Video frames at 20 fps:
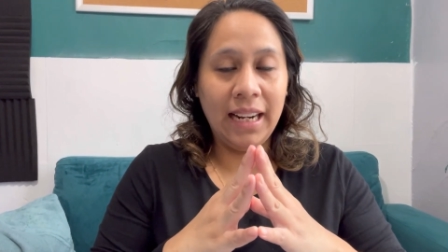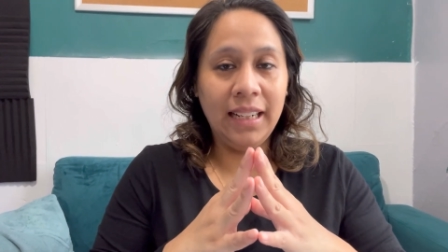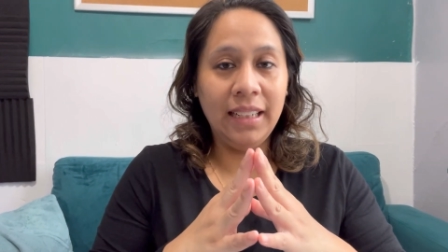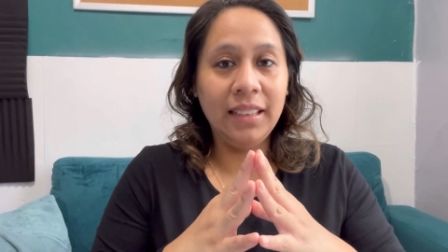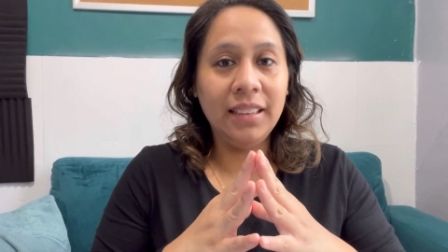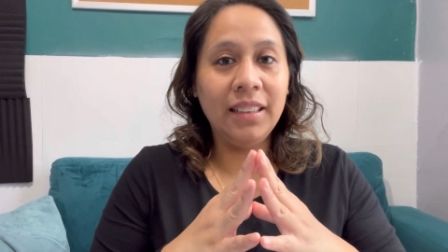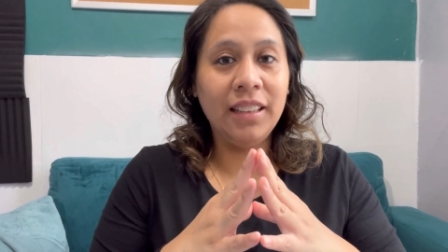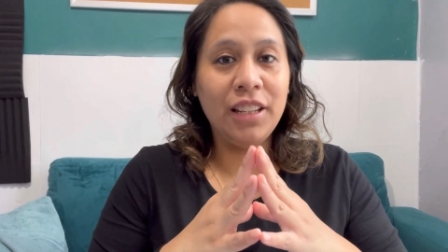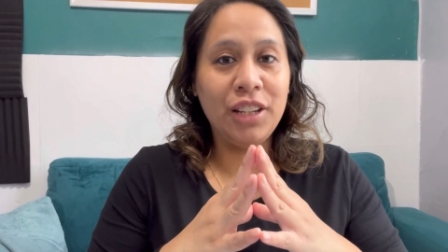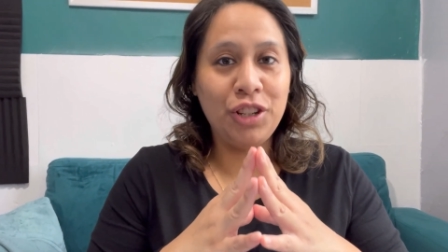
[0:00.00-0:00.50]

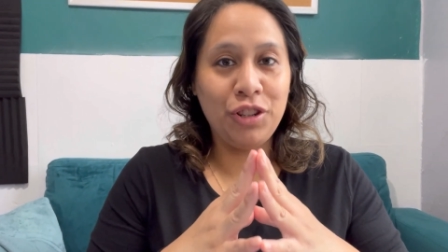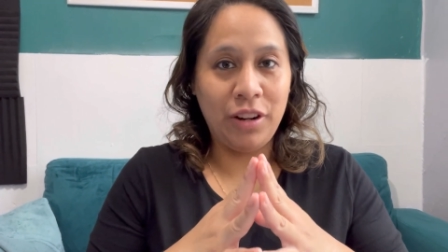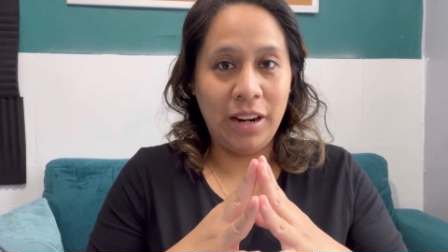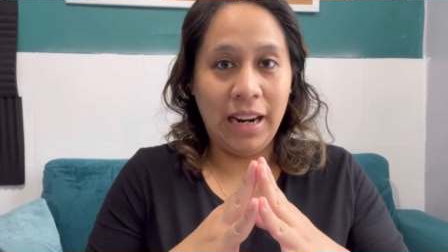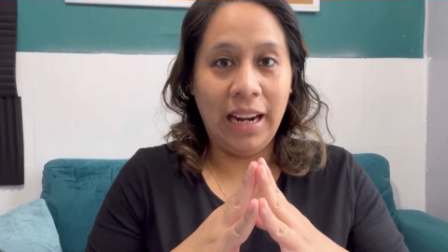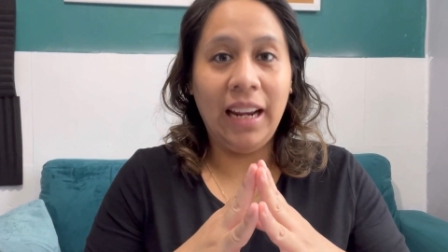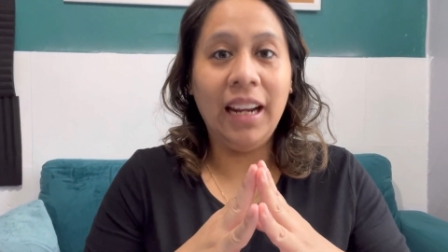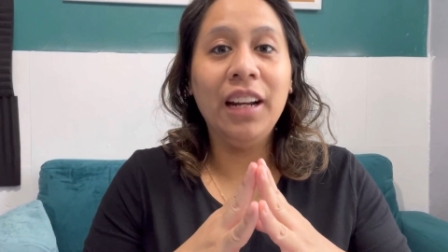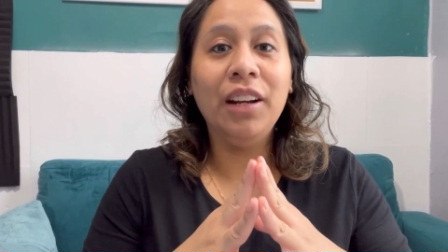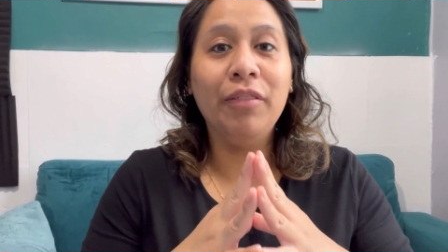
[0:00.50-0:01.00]
it. Let's
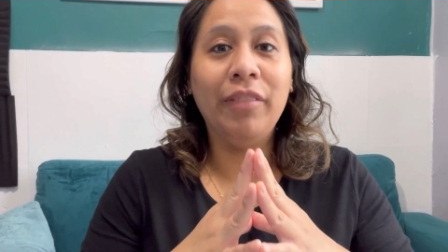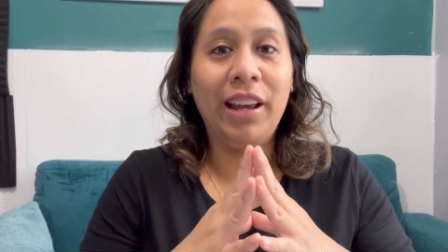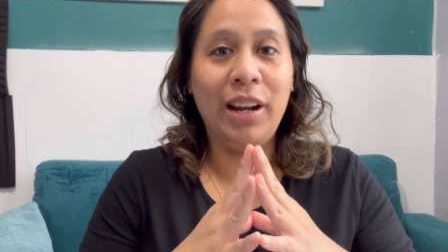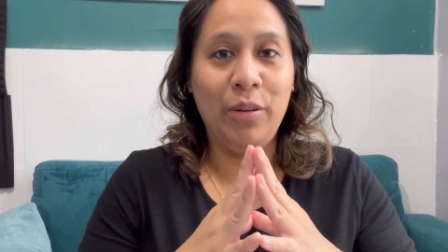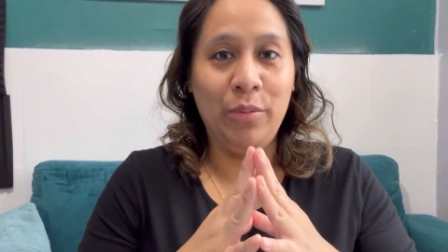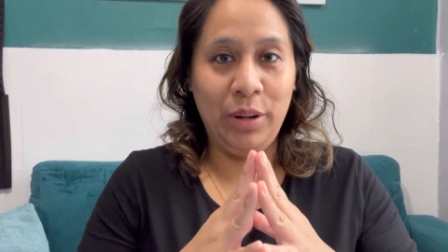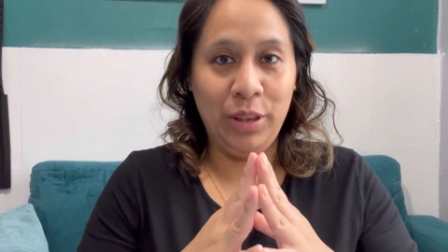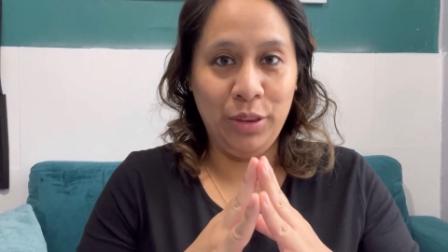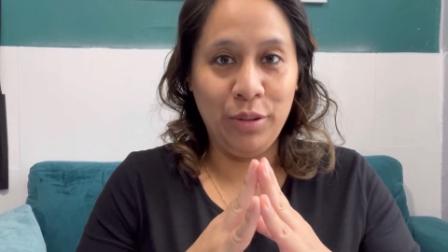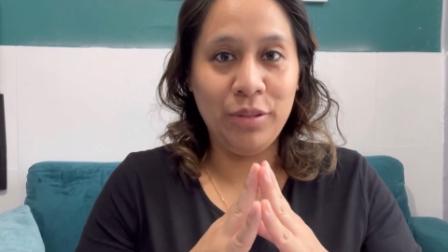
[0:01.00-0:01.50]
try it and rate
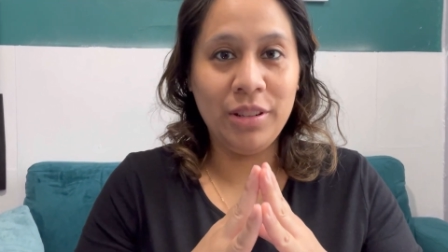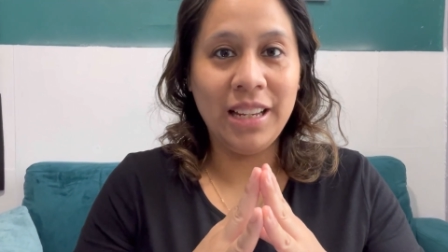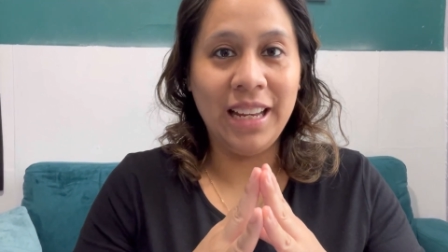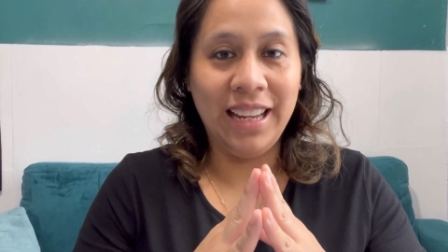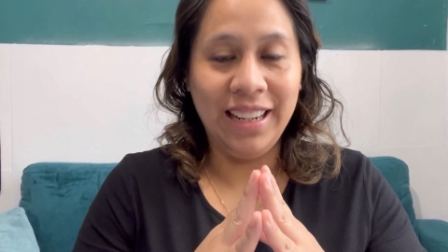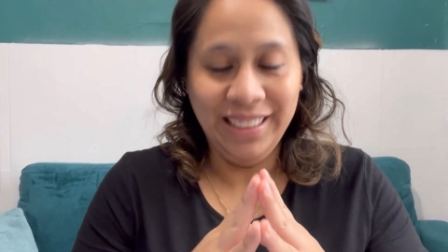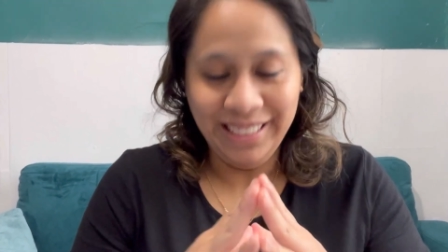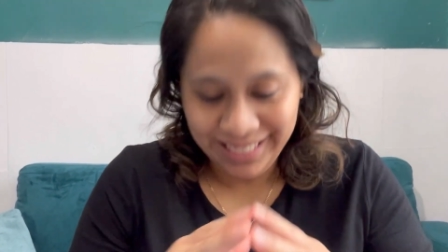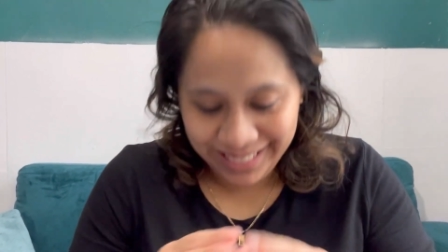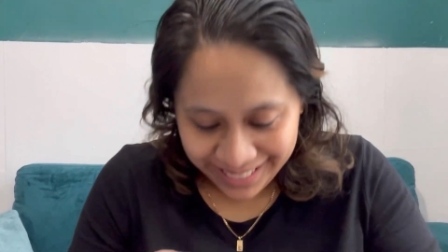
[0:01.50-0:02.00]
it 1 through
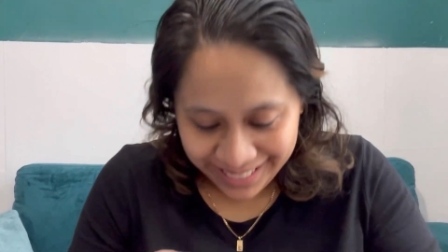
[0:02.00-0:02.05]
10.